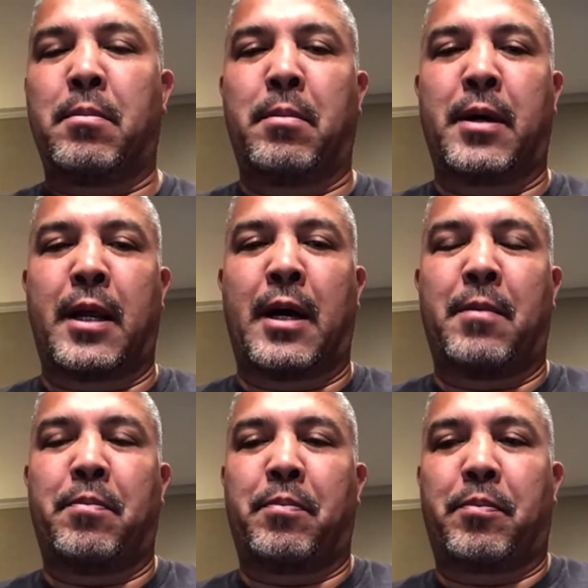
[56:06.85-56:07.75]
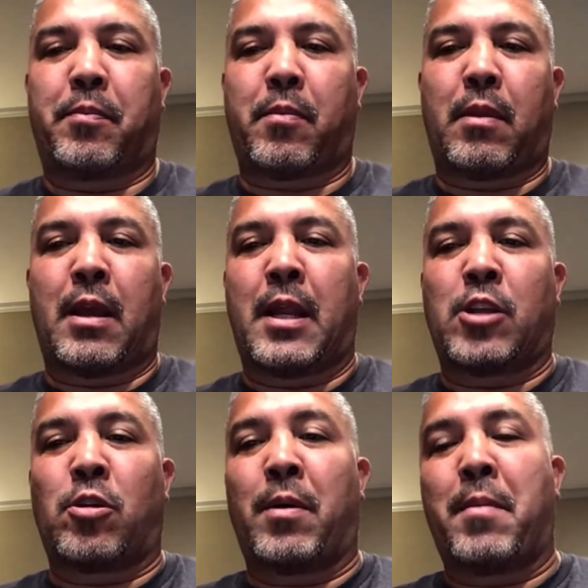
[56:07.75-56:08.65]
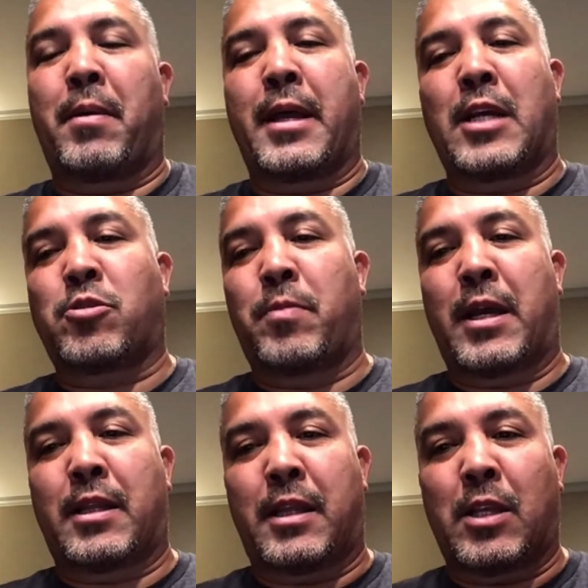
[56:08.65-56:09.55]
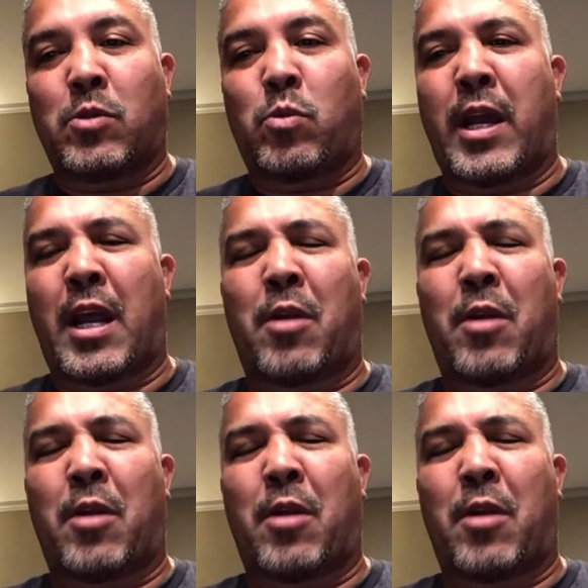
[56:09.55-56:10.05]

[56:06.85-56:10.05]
But and I told him, "Hey, but he has to make this weight."